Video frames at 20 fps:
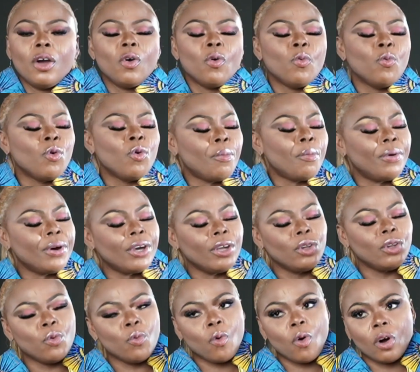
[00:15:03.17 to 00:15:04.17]
Okay. We bring
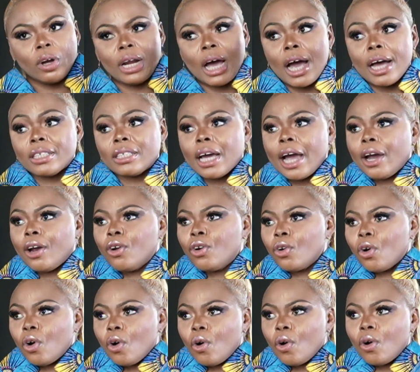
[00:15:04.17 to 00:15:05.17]
it the world as I
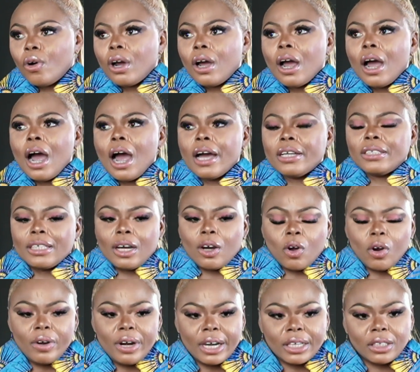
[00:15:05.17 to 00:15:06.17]
grow, as I
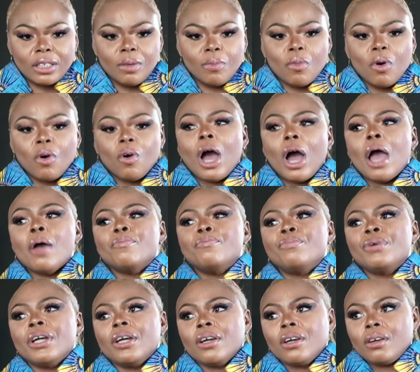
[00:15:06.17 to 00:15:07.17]
connect the more, I
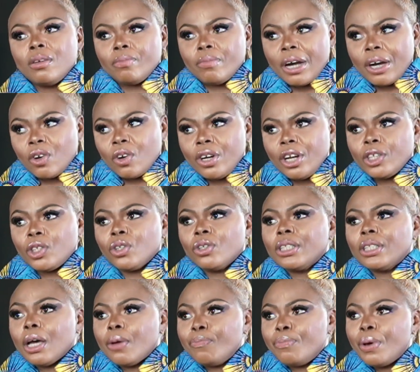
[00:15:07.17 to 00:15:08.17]
bring my
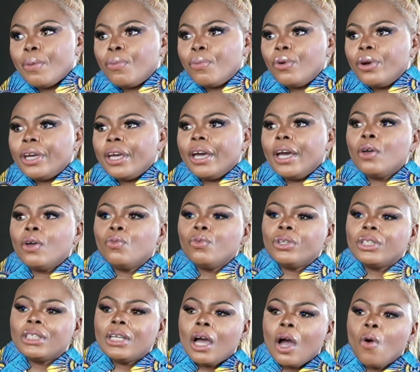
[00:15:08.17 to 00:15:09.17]
connections and people here, and we
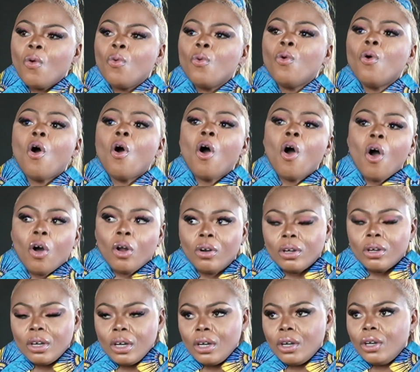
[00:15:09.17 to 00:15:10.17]
see how we
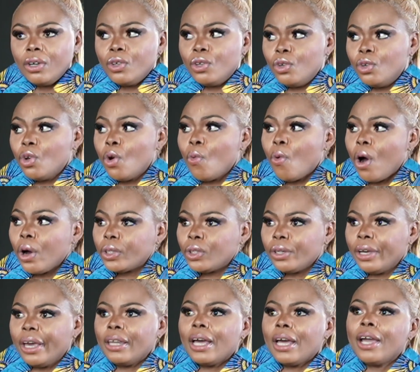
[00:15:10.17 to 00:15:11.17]
all, you know, work
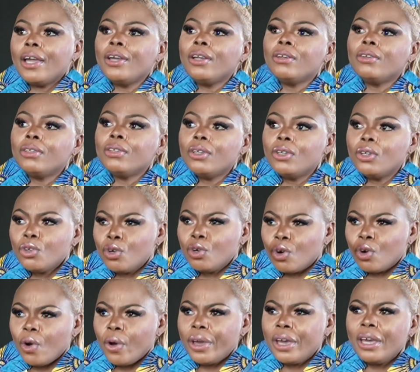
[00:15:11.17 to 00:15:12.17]
together in
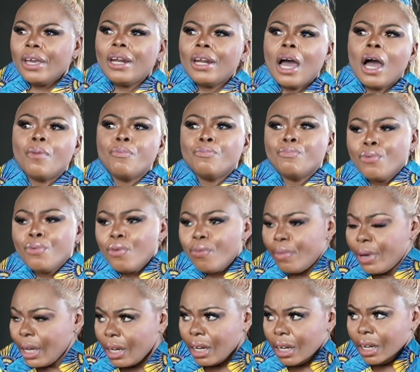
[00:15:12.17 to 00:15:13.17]
growing and
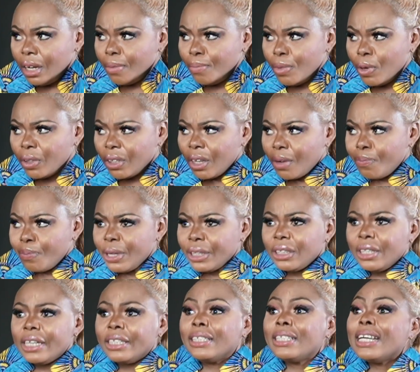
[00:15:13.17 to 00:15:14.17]
booming the music
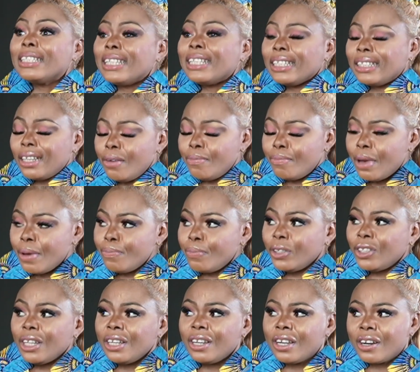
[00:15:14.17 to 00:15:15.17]
business, the entertainment
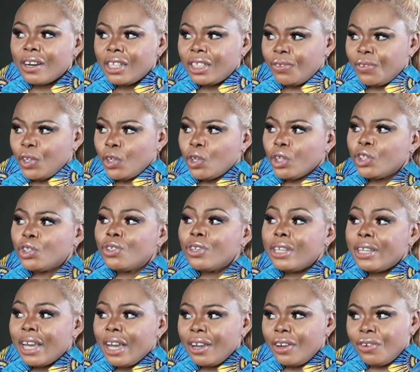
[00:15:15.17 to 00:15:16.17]
business, the creative industry
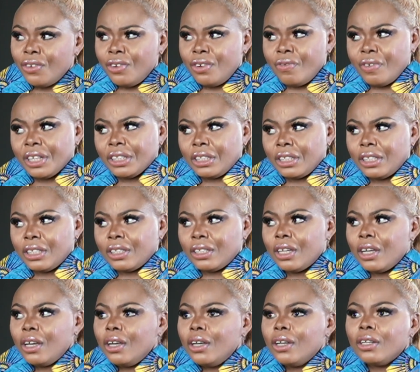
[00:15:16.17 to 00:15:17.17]
here in River State.
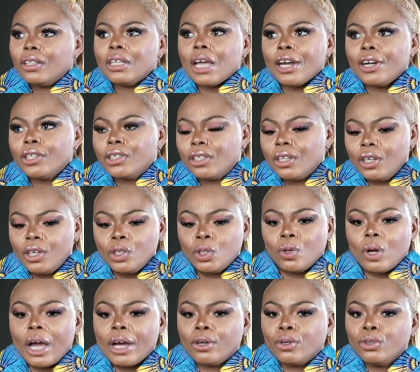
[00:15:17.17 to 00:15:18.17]
Okay. That is the
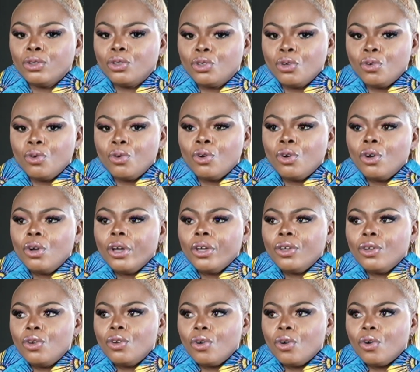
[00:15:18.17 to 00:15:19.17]
little I could do
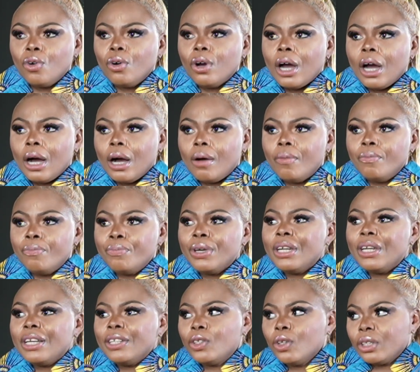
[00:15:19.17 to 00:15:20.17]
you know, um,
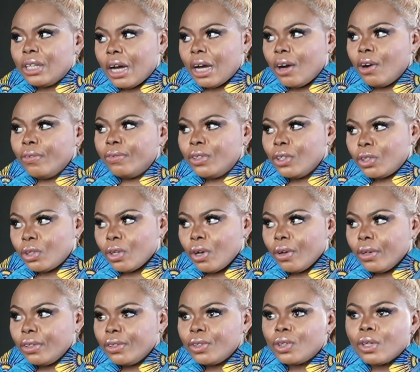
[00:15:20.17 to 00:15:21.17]
being a daughter of the soul.
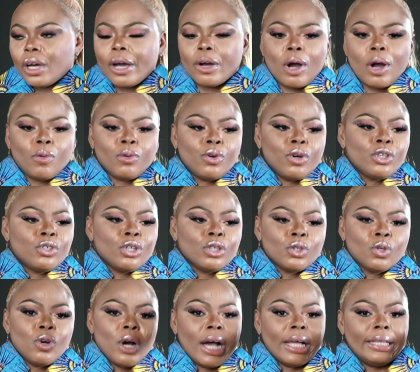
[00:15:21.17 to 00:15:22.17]
Mm. So I, I, will not
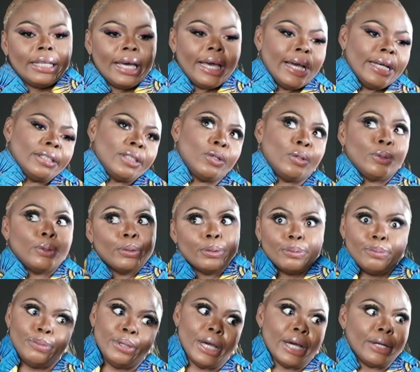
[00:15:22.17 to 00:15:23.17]
just go out there and say, oh,
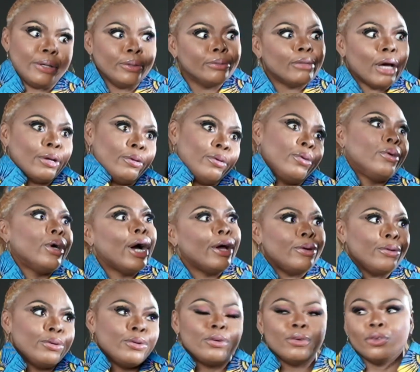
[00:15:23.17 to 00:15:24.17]
me, I don't, I don't go, I don't
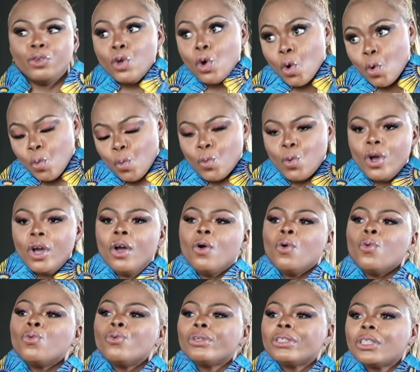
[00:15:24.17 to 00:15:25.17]
go. No, mm
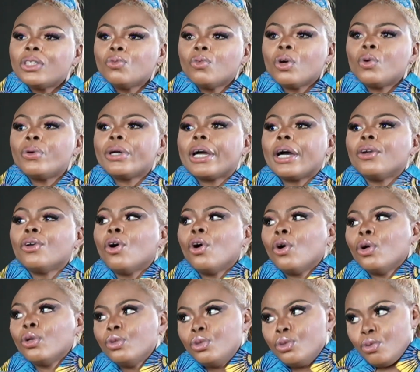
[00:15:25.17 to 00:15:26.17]
we'll see what we can
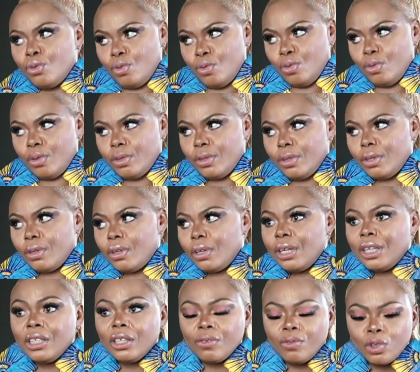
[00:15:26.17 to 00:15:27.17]
all do mm.
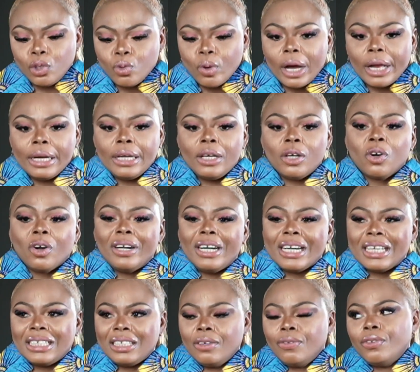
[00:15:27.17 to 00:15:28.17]
individually,
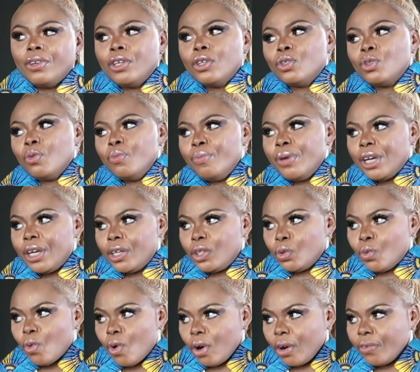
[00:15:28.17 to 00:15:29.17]
collectively to make it
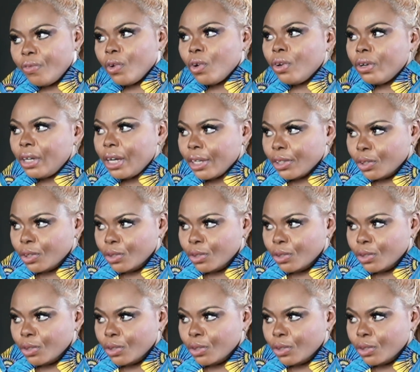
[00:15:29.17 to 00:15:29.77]
work. Okay.